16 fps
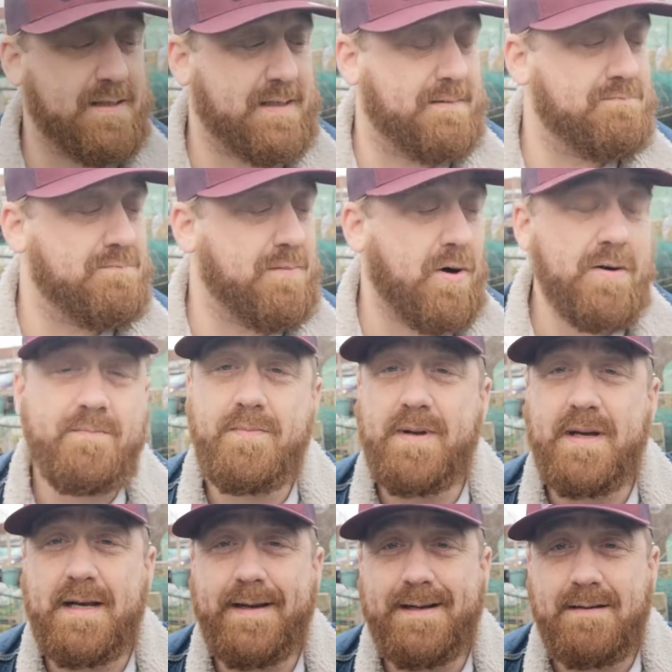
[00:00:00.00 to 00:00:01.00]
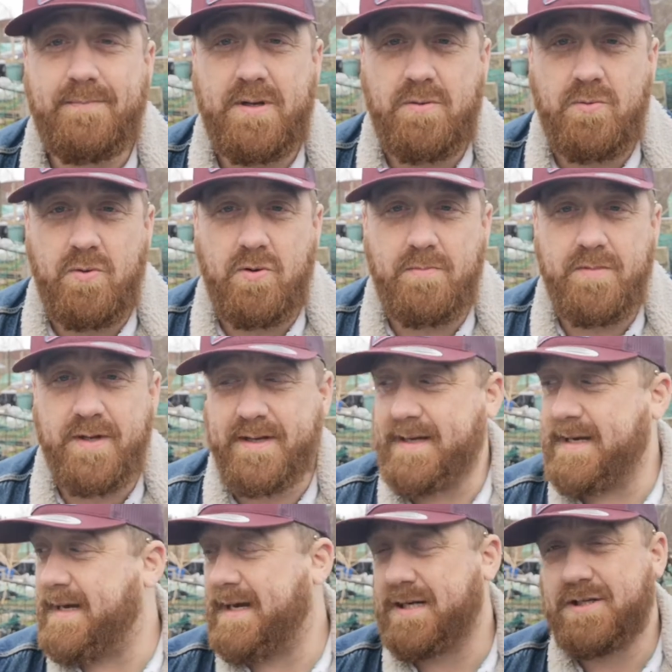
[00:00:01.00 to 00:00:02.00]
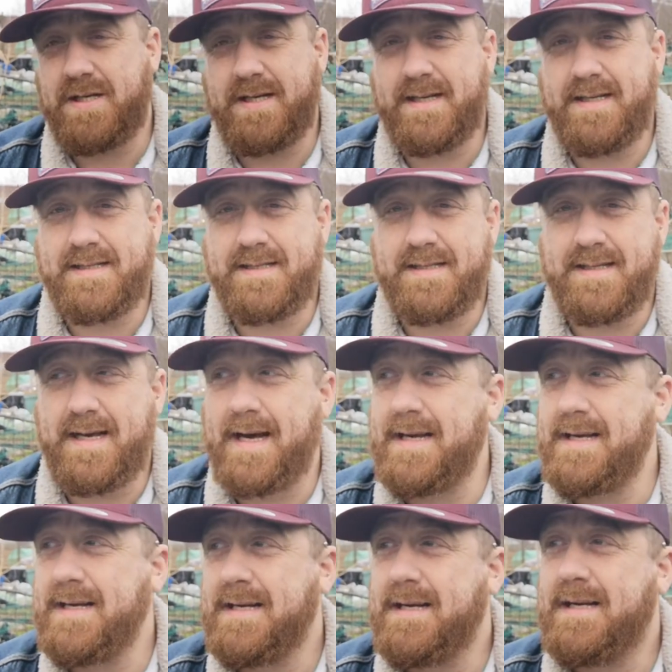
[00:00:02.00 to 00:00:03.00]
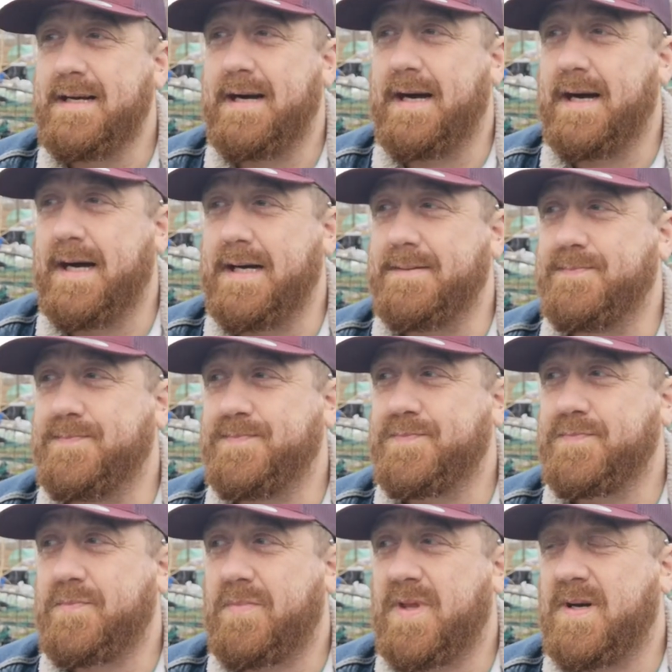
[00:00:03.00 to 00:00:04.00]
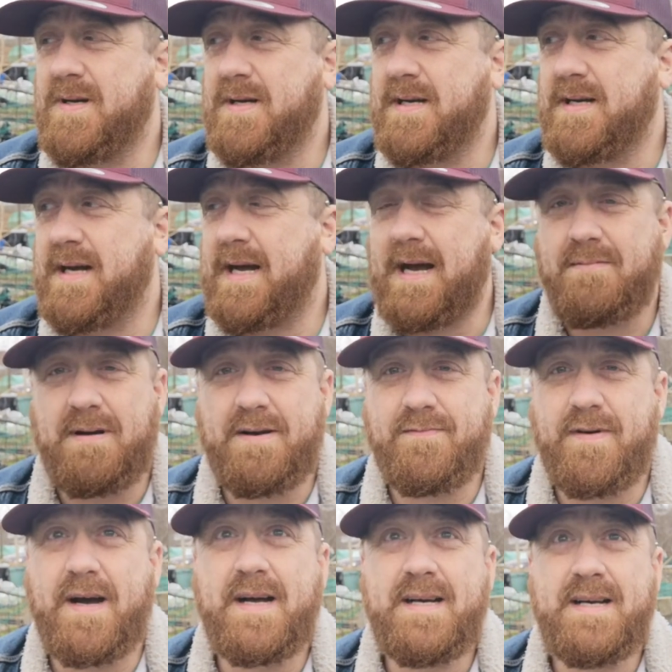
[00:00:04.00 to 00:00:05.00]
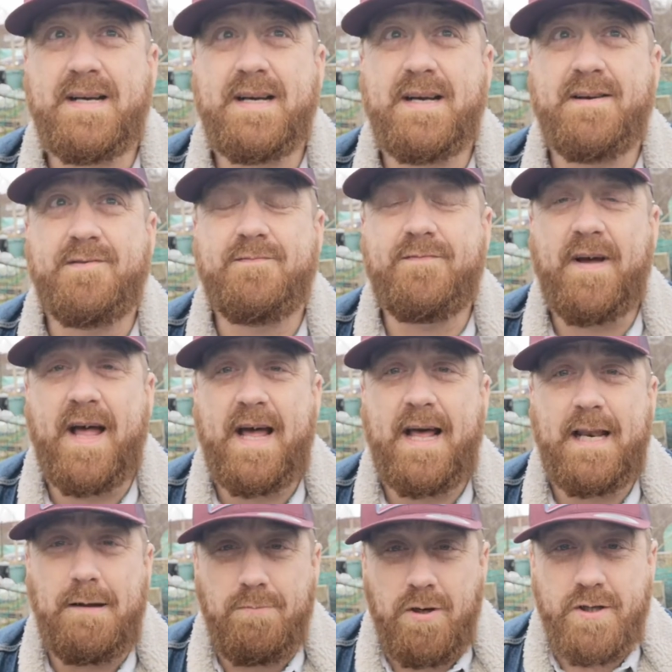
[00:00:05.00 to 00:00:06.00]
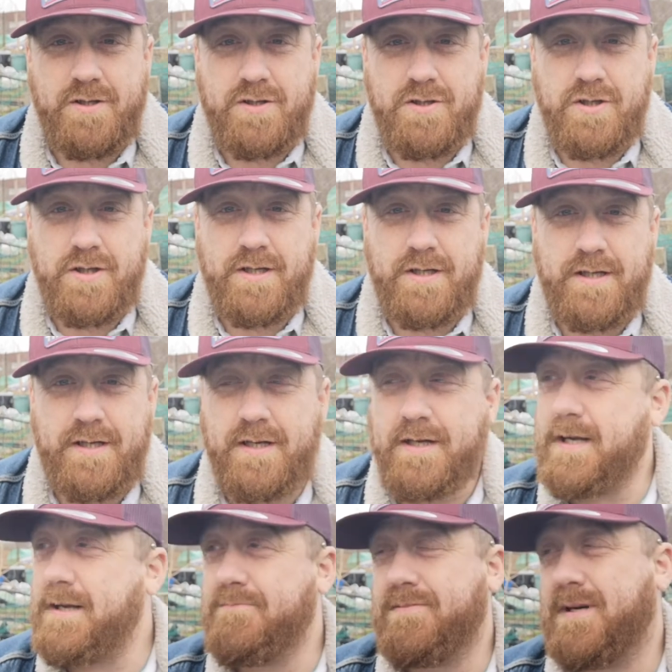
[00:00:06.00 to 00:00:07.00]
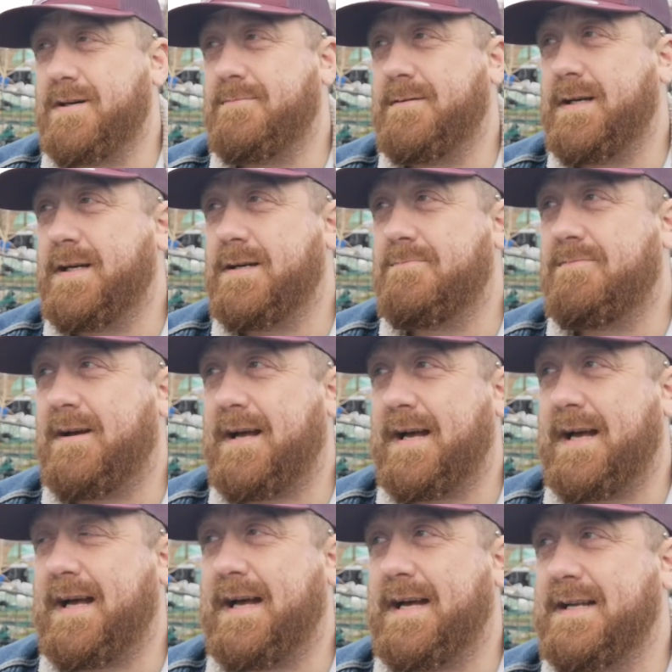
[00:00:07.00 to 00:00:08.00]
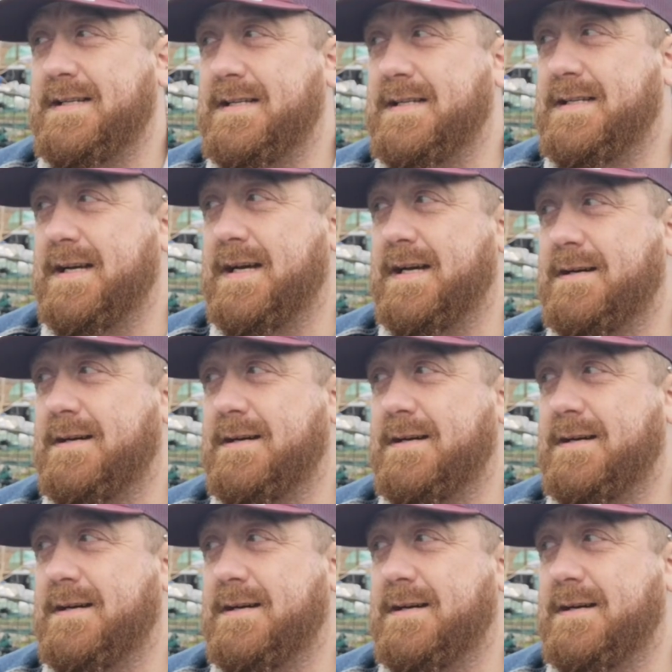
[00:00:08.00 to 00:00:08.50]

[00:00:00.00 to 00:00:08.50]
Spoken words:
that it might be a little bit warmer than it actually is today. However, fairly blustery in Birmingham, and